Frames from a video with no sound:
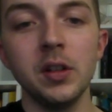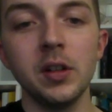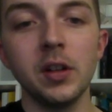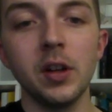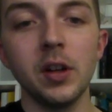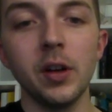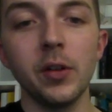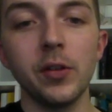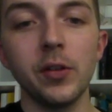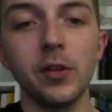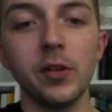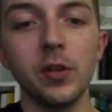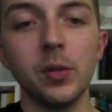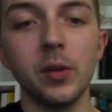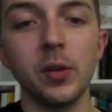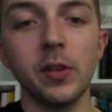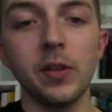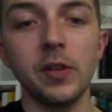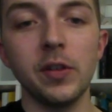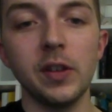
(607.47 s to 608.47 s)
goes to a
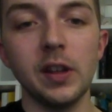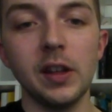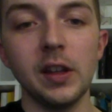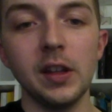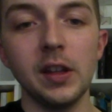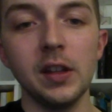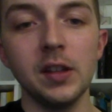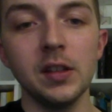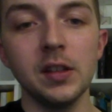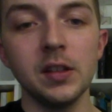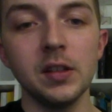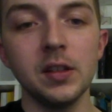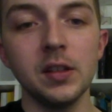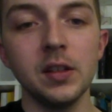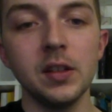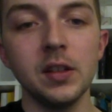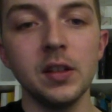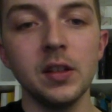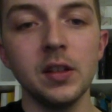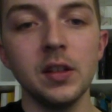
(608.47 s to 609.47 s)
C,
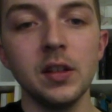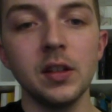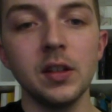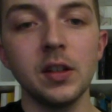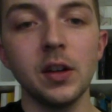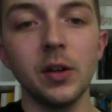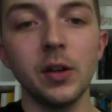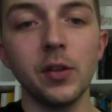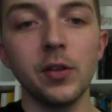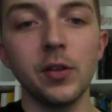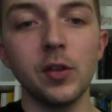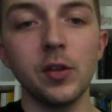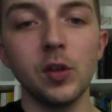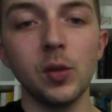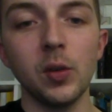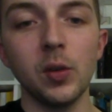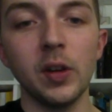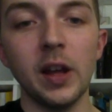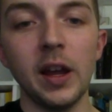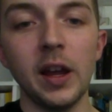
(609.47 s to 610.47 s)
goes to
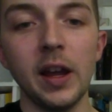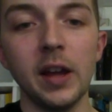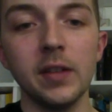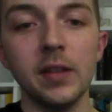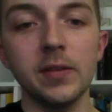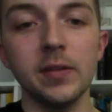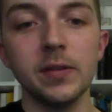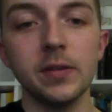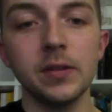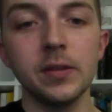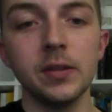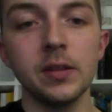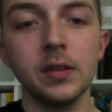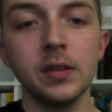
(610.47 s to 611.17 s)
an F,